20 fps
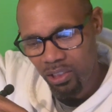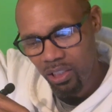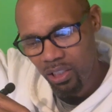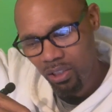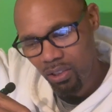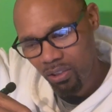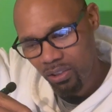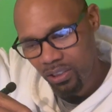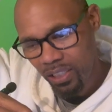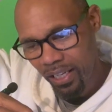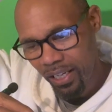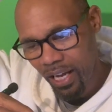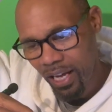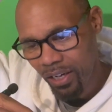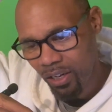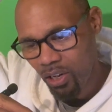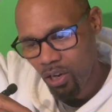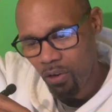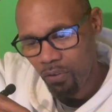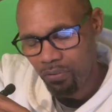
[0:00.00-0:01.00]
It looks like, I
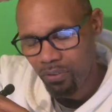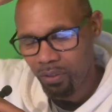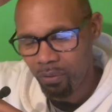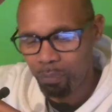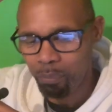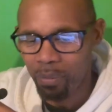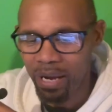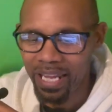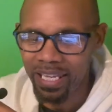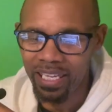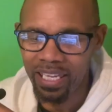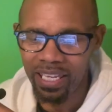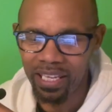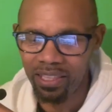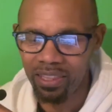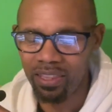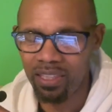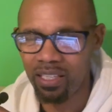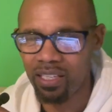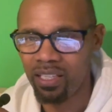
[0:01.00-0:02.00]
don't know if the bike
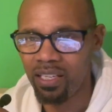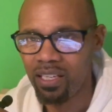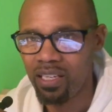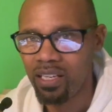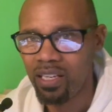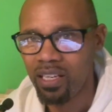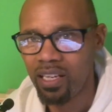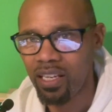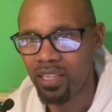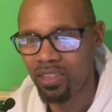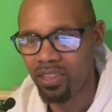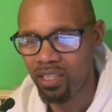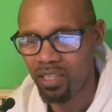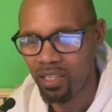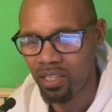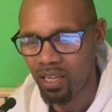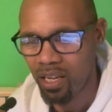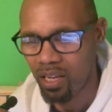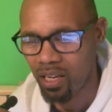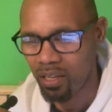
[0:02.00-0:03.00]
hit the hit
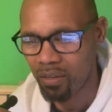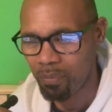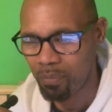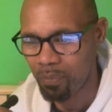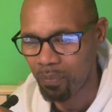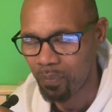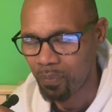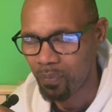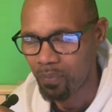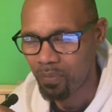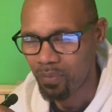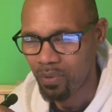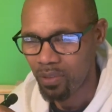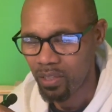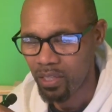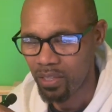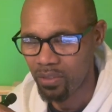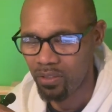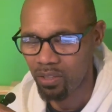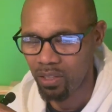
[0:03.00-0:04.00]

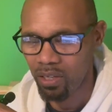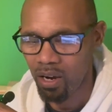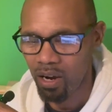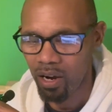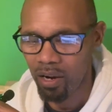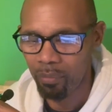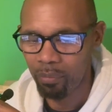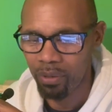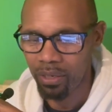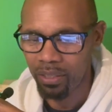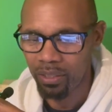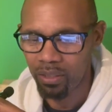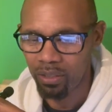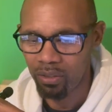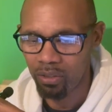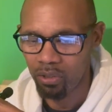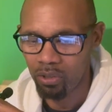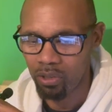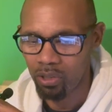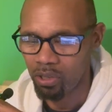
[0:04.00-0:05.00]
the car, but
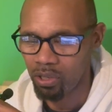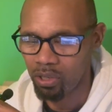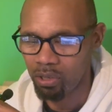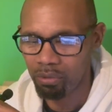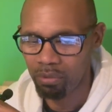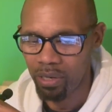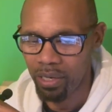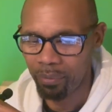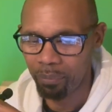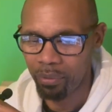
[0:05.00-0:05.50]
or what.